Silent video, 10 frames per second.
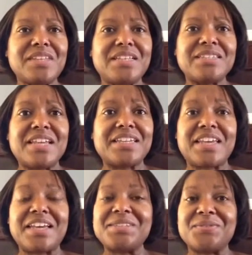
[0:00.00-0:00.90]
It's like,
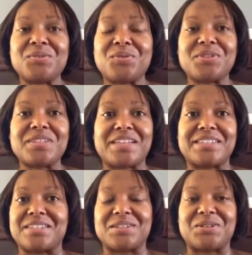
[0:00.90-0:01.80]
yes, of course, I
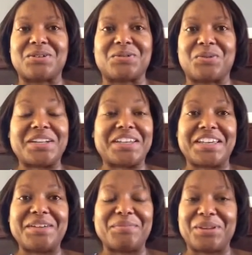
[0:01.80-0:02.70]
still want to
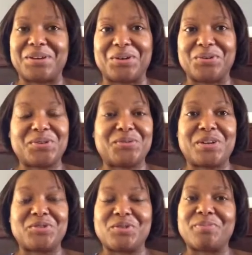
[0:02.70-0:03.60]
get below
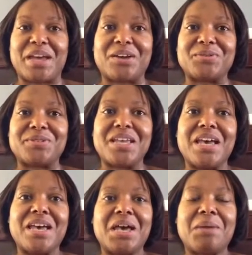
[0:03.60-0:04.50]
200 pounds,
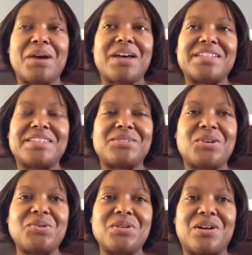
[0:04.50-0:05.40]
but it's
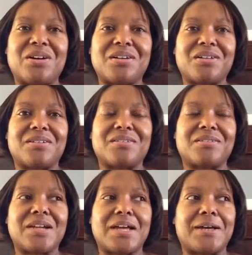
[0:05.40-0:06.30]
no
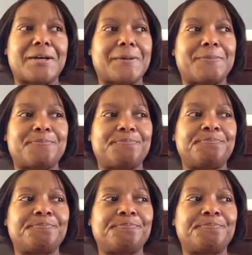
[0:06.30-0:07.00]
longer, of